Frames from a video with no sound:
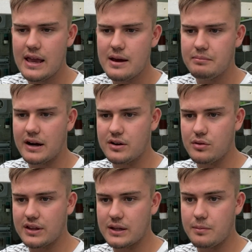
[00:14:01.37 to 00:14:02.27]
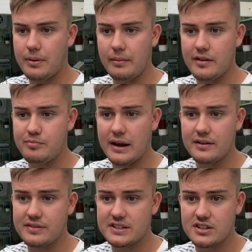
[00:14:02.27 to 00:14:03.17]
but I do think they probably have
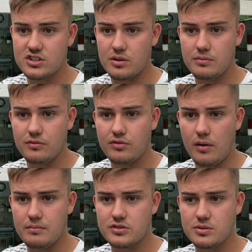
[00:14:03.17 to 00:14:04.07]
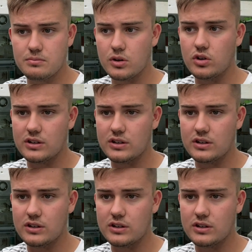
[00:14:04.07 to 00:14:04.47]
benefited from some more